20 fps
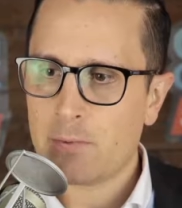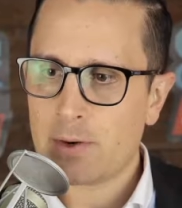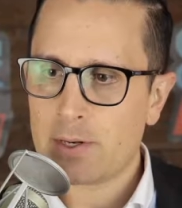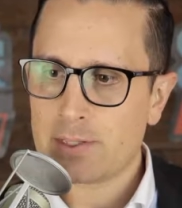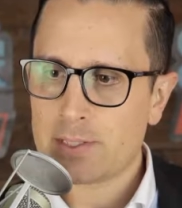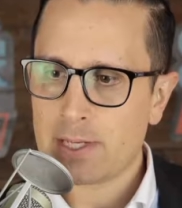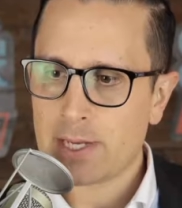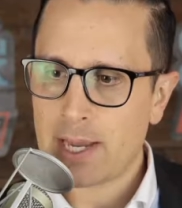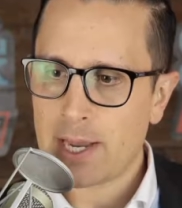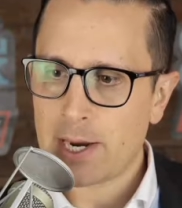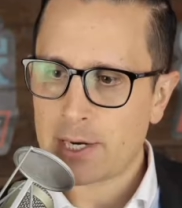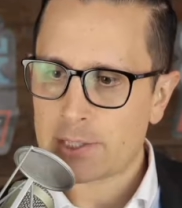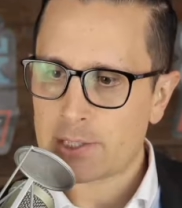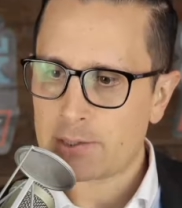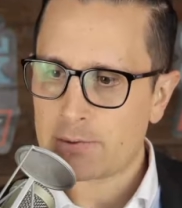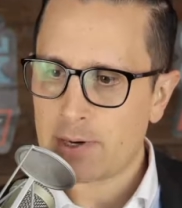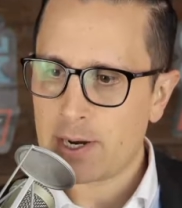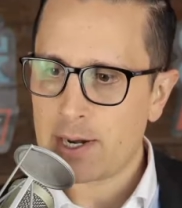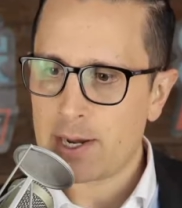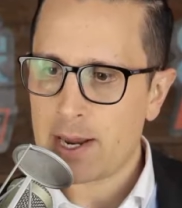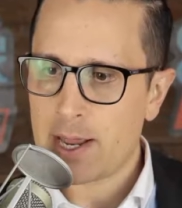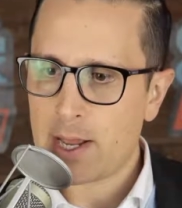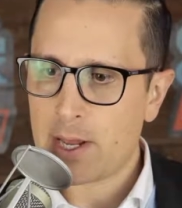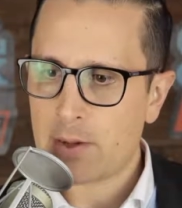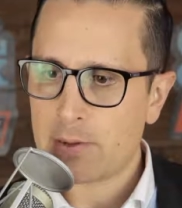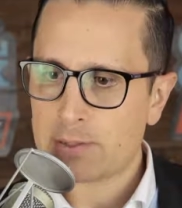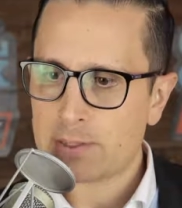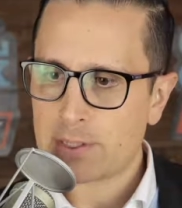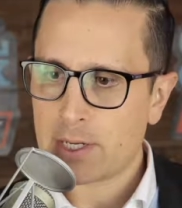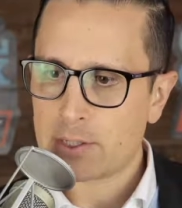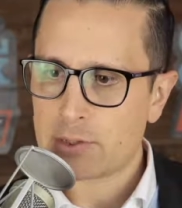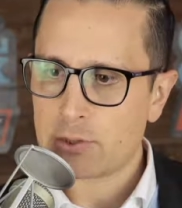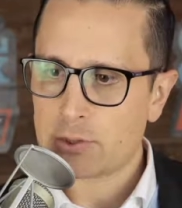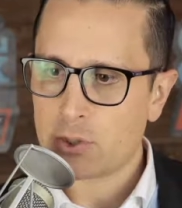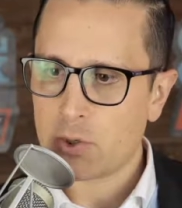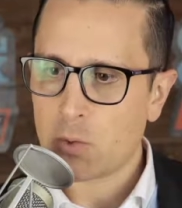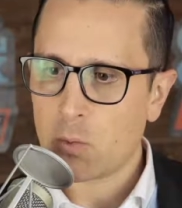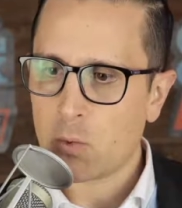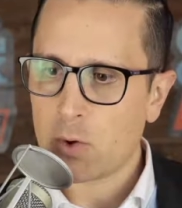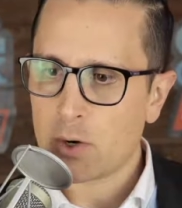want to take action right now and schedule
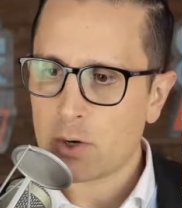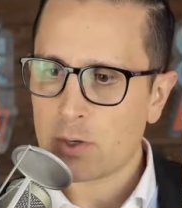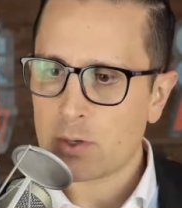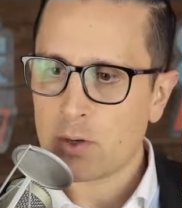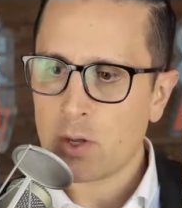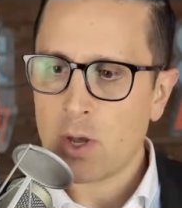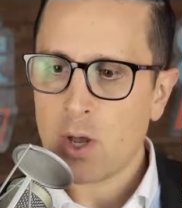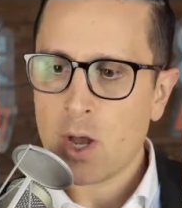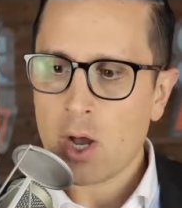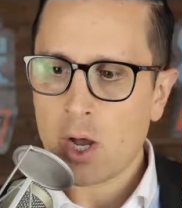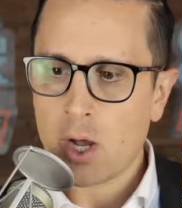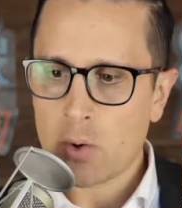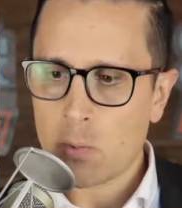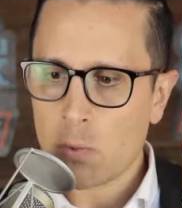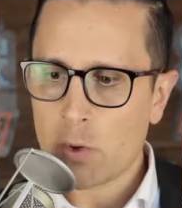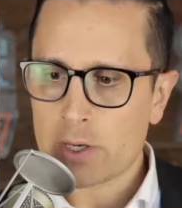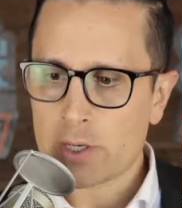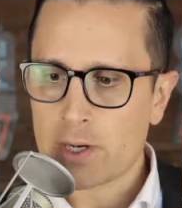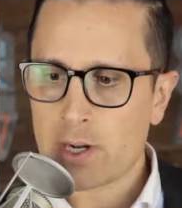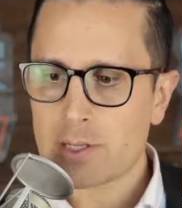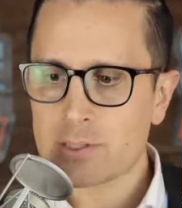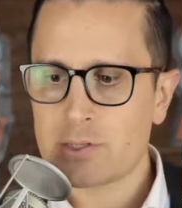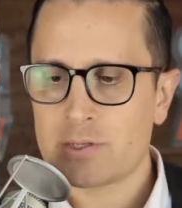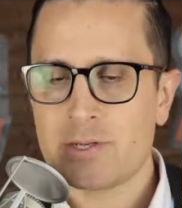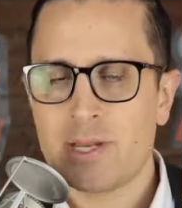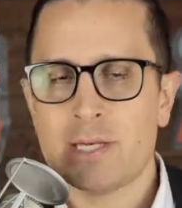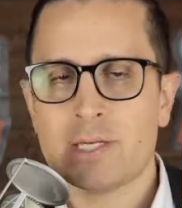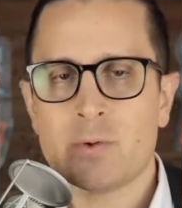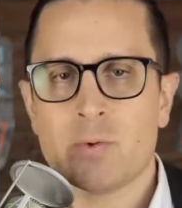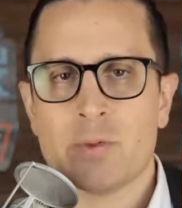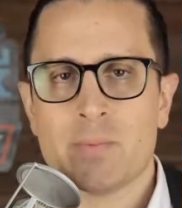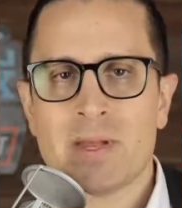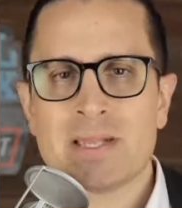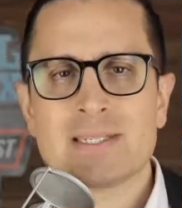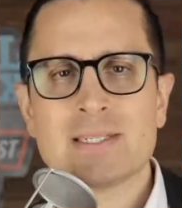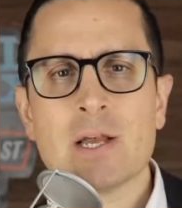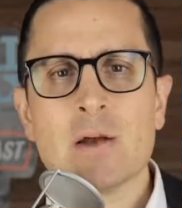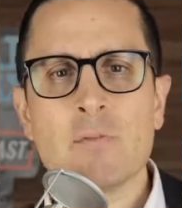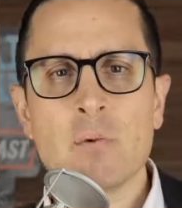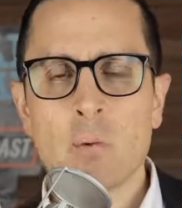your one-on-one consultation with
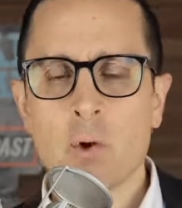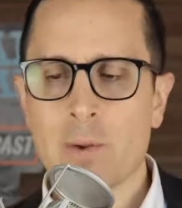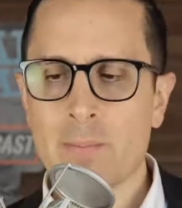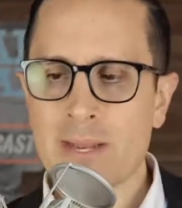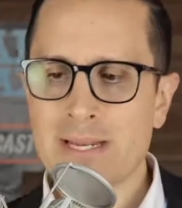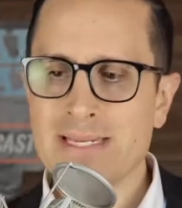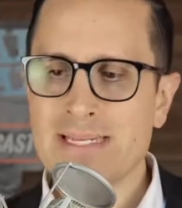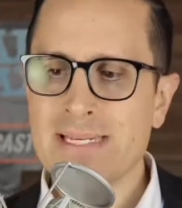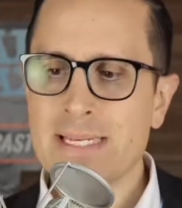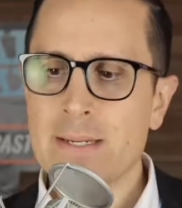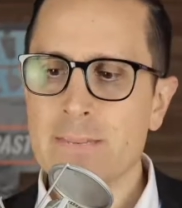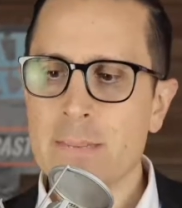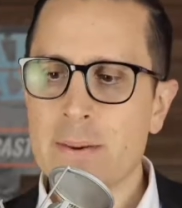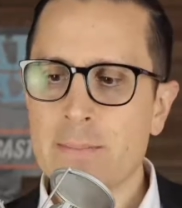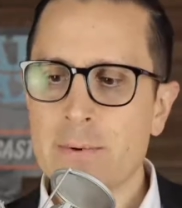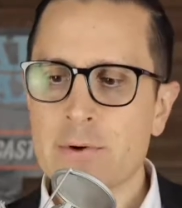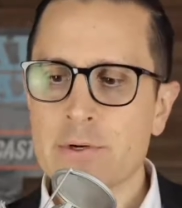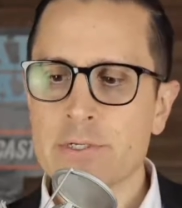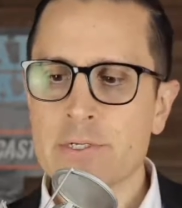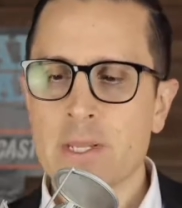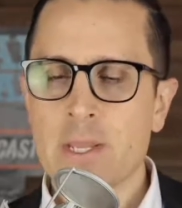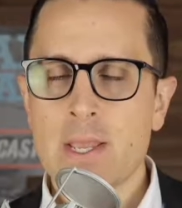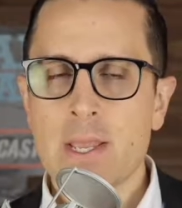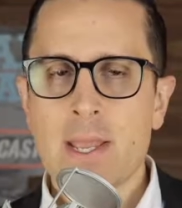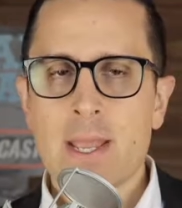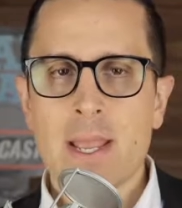myself or one of my team members.